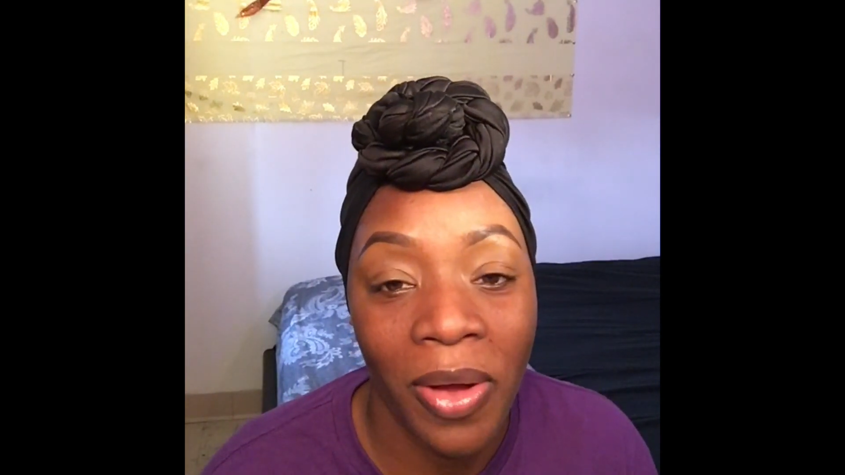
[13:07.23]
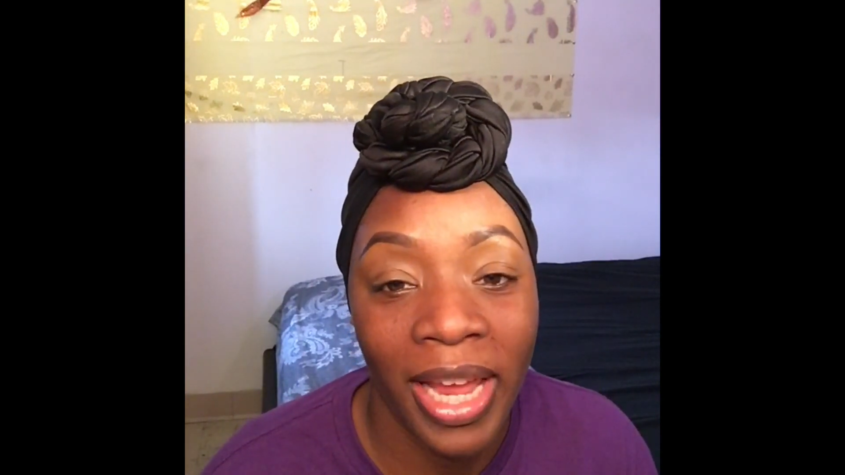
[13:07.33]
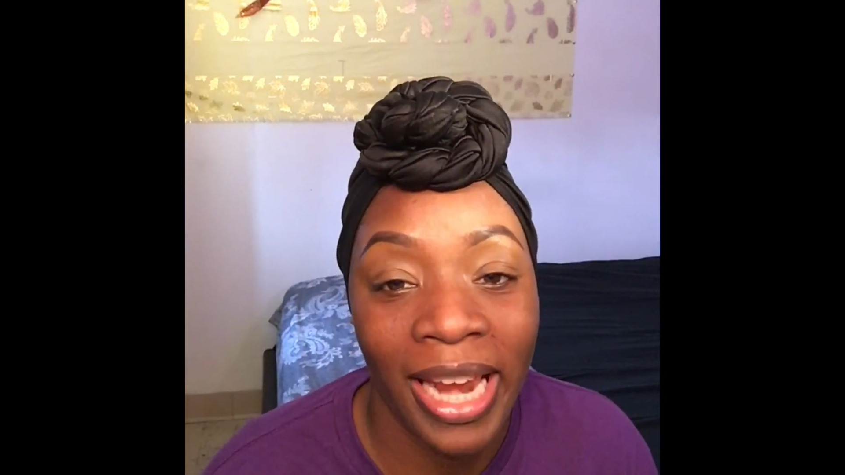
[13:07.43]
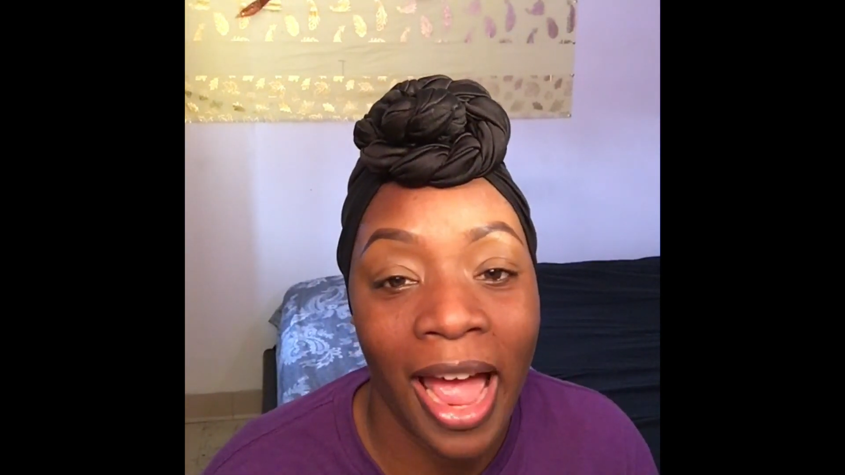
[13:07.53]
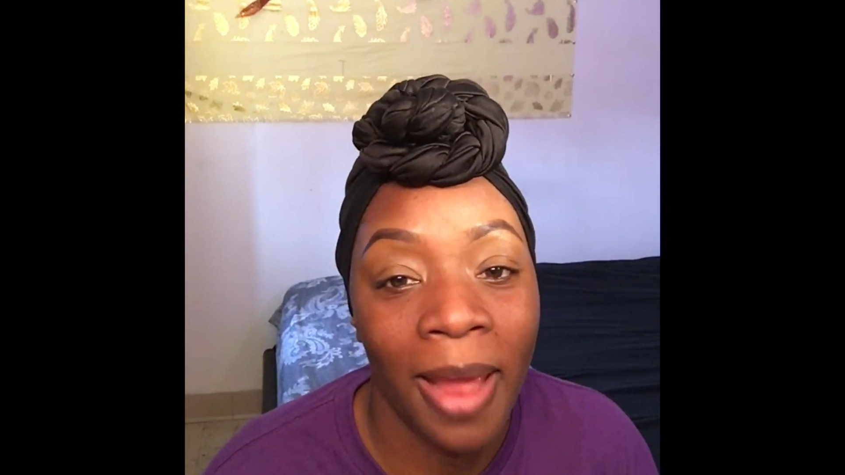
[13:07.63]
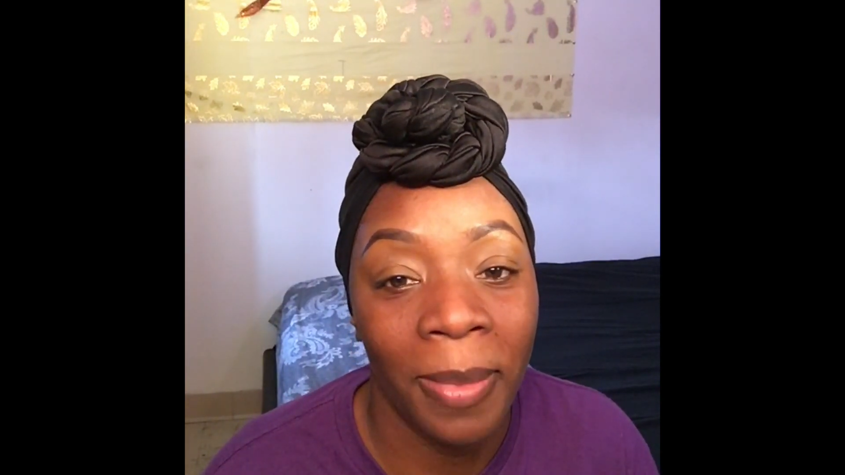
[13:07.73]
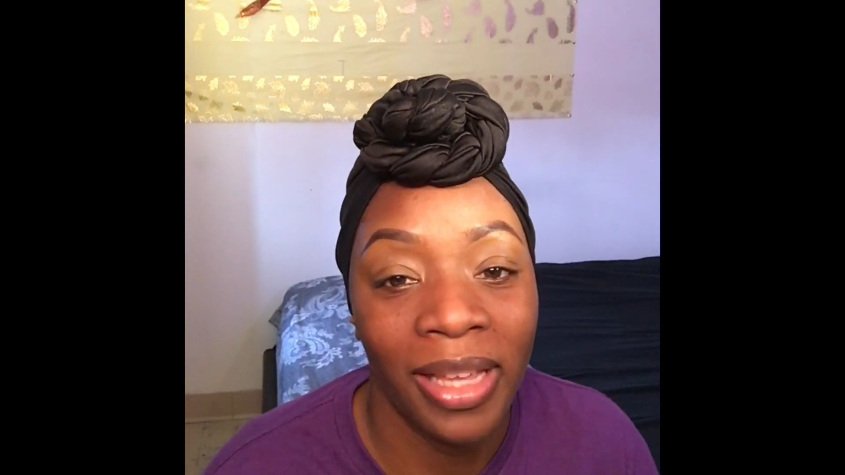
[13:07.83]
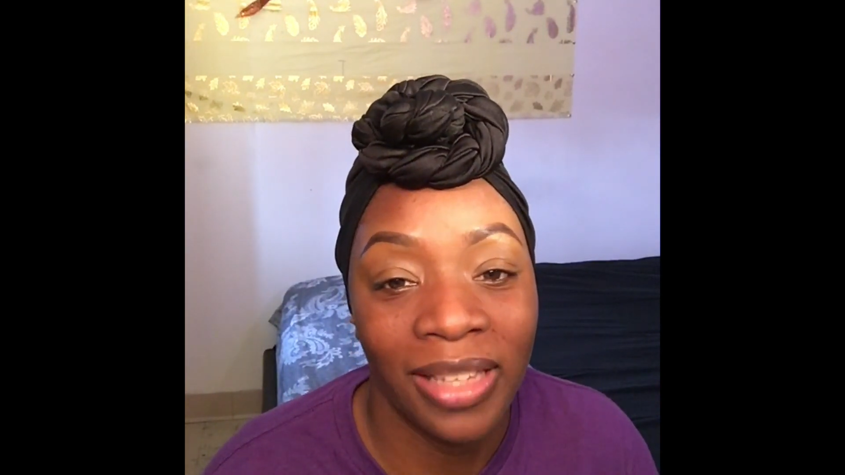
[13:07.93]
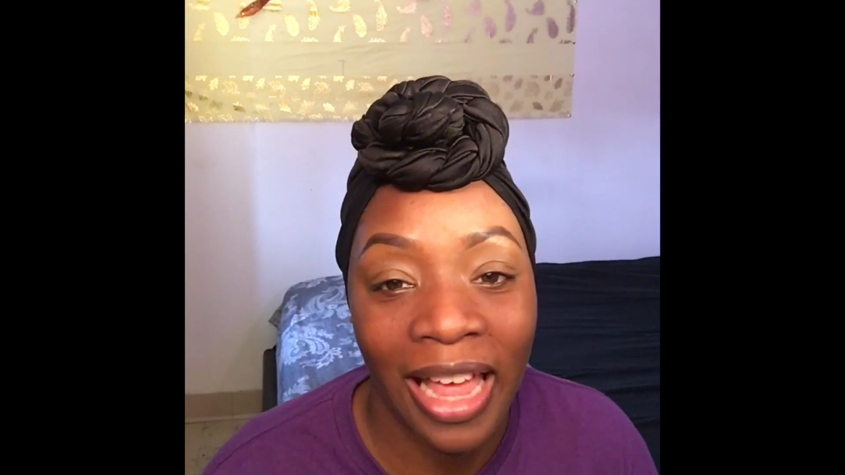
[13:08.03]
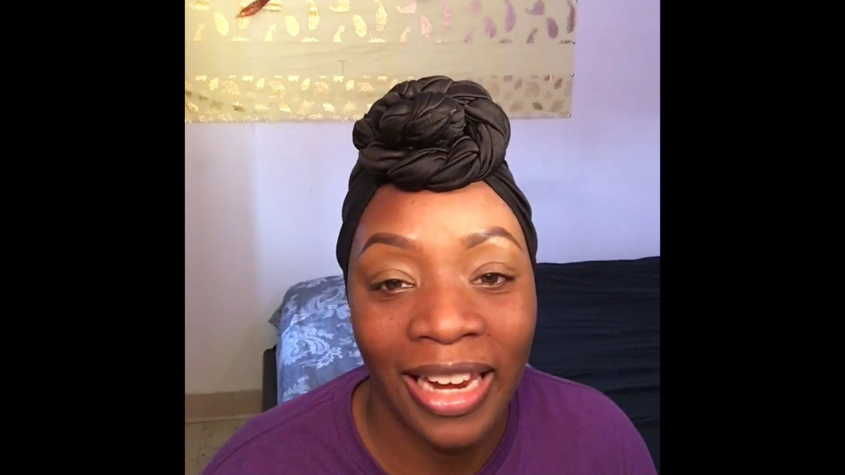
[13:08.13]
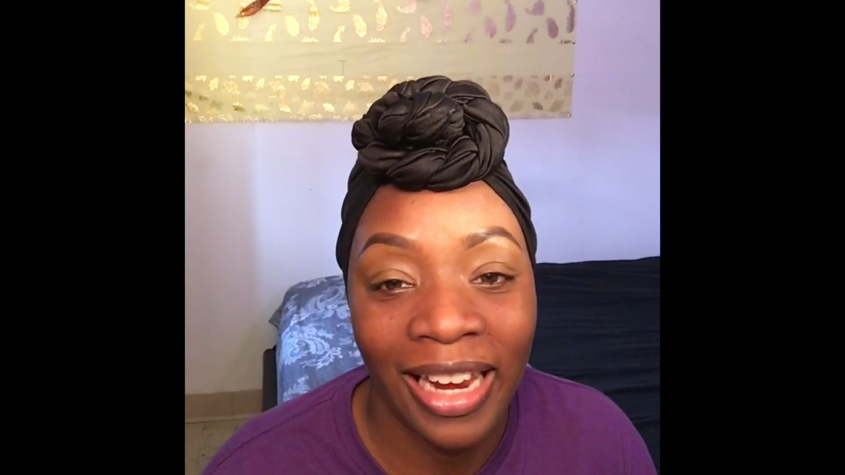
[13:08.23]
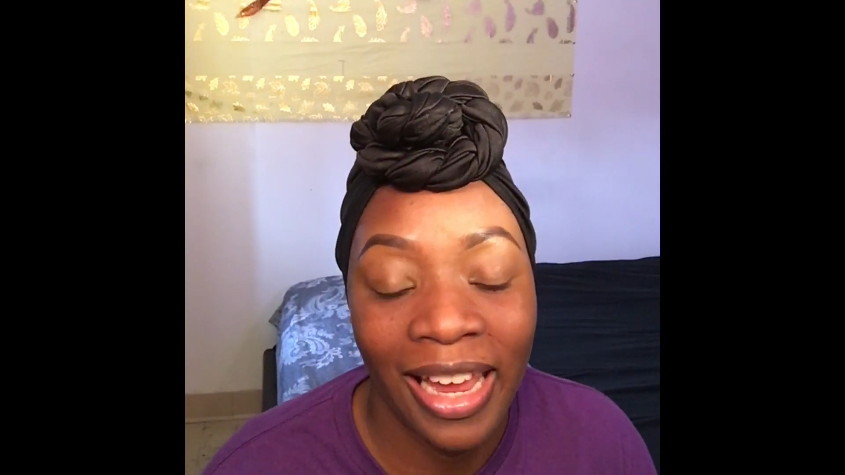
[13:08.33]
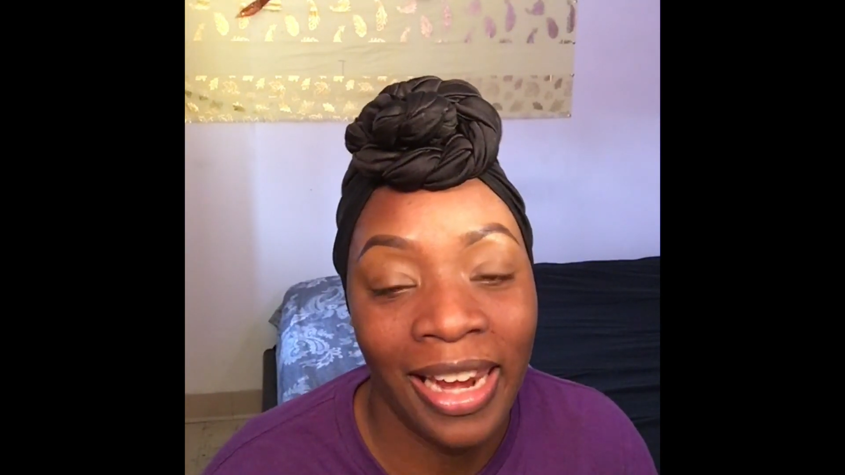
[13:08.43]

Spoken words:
and I'm excited